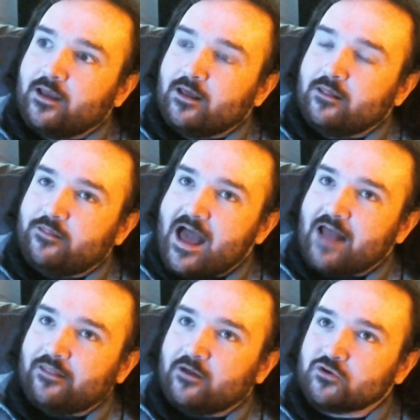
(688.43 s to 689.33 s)

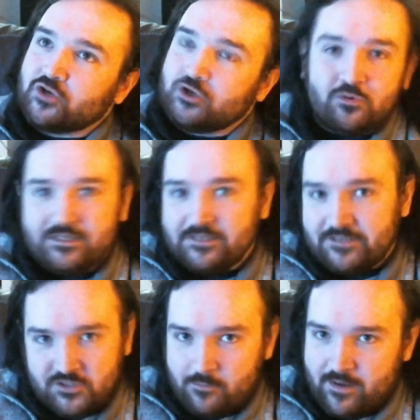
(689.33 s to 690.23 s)
that there's a duty to
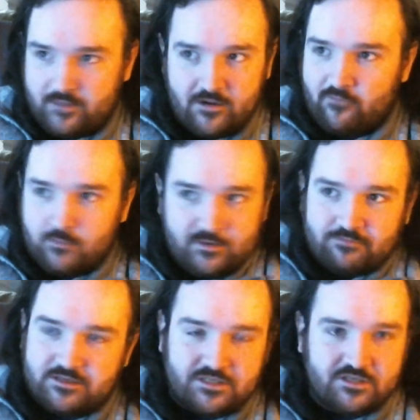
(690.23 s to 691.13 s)
disobey the government.
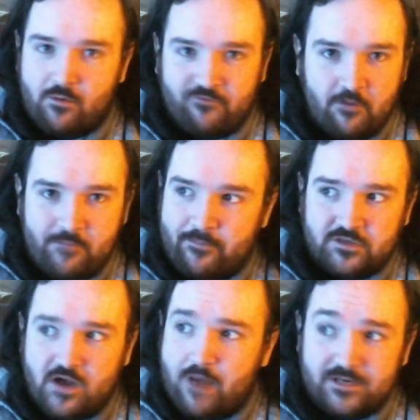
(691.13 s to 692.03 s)
This is not one of our paper
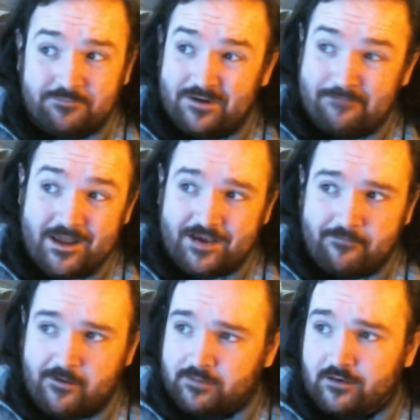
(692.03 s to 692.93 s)
topics, but it might come
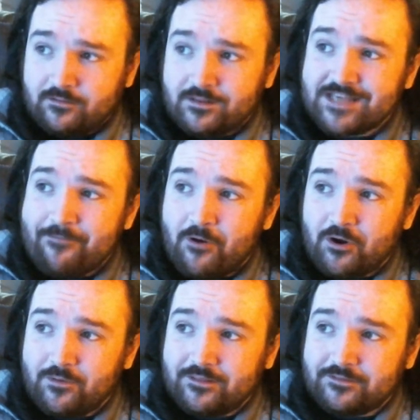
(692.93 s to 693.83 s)
up later. Let's say I'm
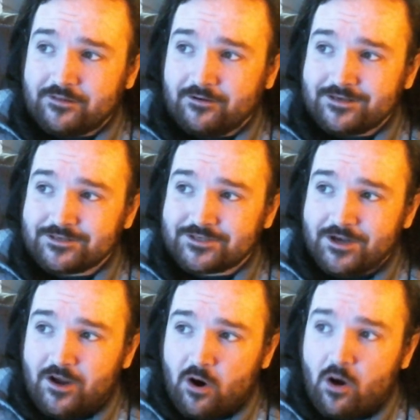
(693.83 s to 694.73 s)
arguing that there is,
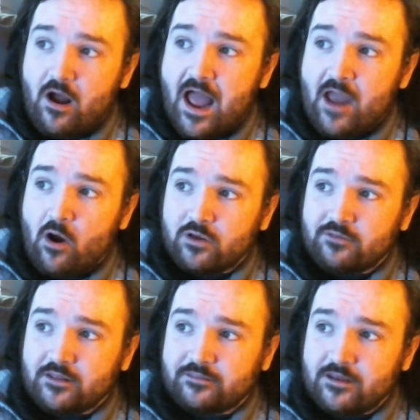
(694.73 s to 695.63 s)
or I argue
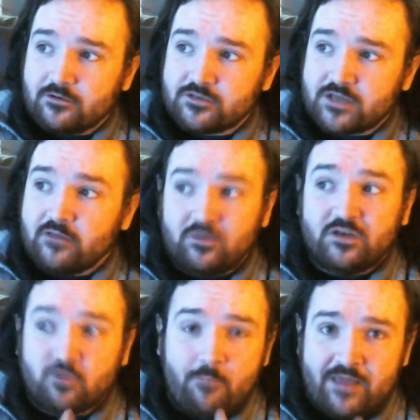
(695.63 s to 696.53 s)
that there's a duty
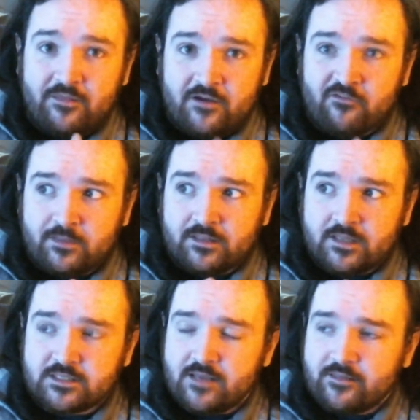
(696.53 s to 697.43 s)
to obey the government. Let's
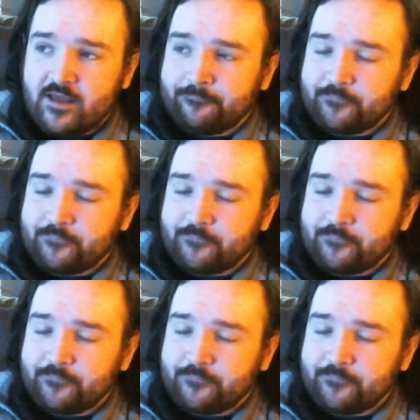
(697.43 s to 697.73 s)
say that.